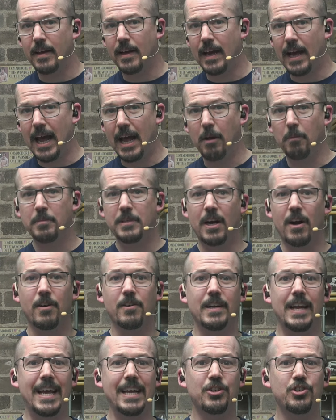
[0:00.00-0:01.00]
helped our
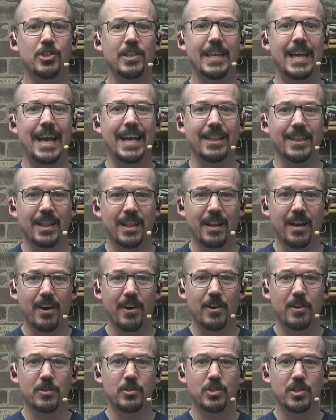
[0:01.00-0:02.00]
nation
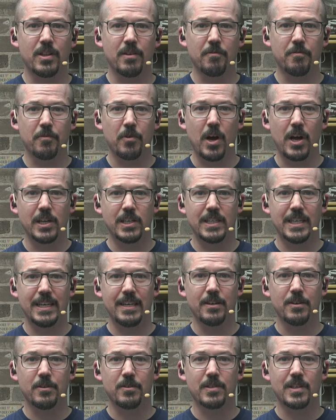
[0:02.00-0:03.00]
enlarge the
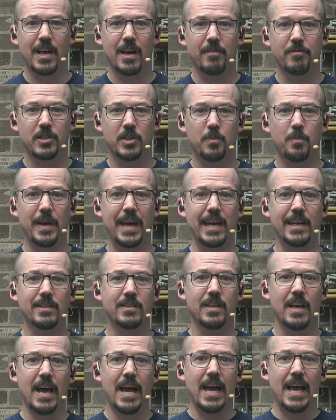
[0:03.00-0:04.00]
frontiers of
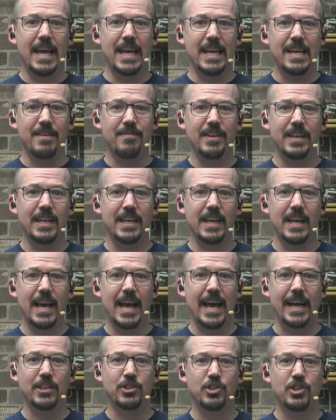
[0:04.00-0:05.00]
space, even
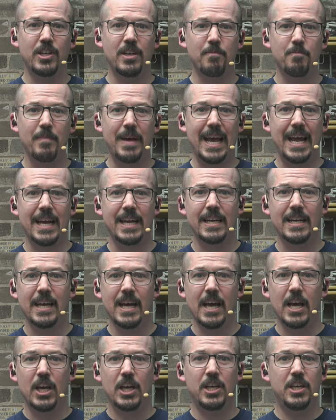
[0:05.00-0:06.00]
as she made
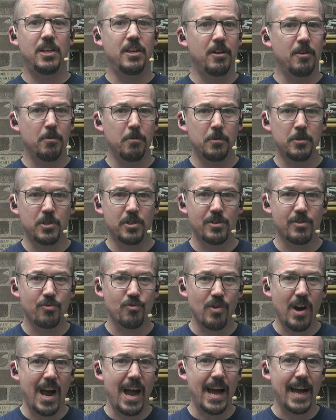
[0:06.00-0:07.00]
huge
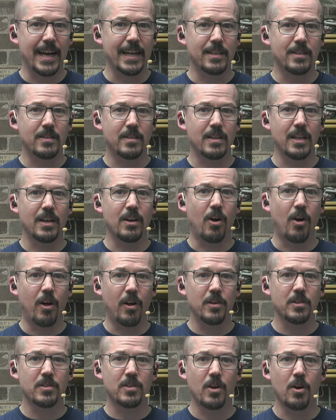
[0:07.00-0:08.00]
strides that
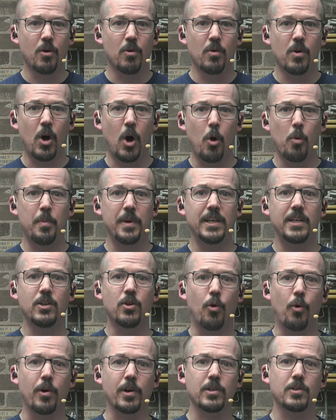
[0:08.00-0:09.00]
also opened
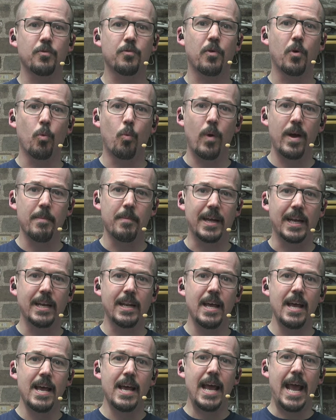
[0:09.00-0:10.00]
doors for
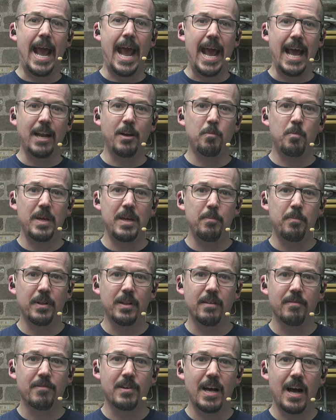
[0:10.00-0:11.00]
women and people
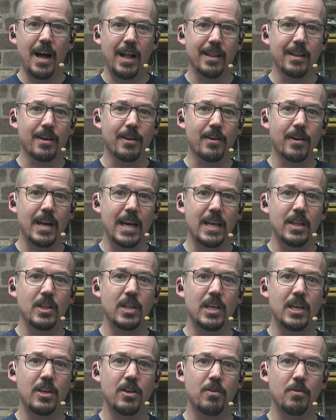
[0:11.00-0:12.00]
of color in
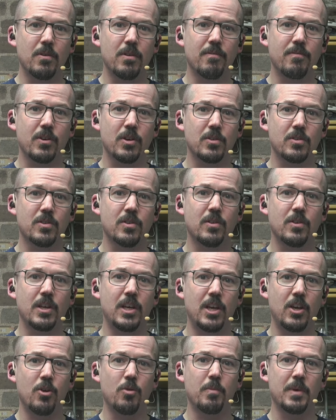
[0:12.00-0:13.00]
the universal
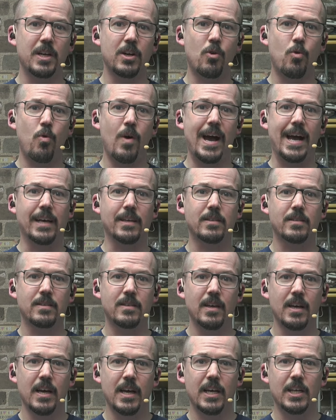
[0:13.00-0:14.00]
human
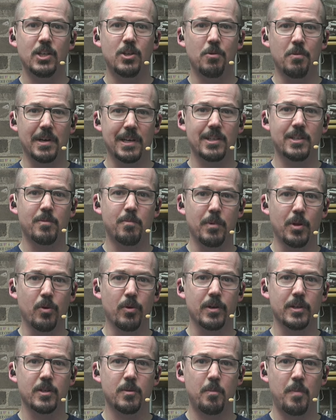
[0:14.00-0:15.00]
quest to
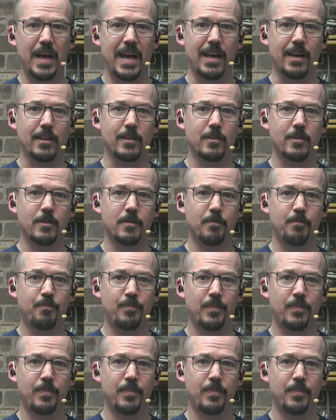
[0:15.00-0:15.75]
explore space.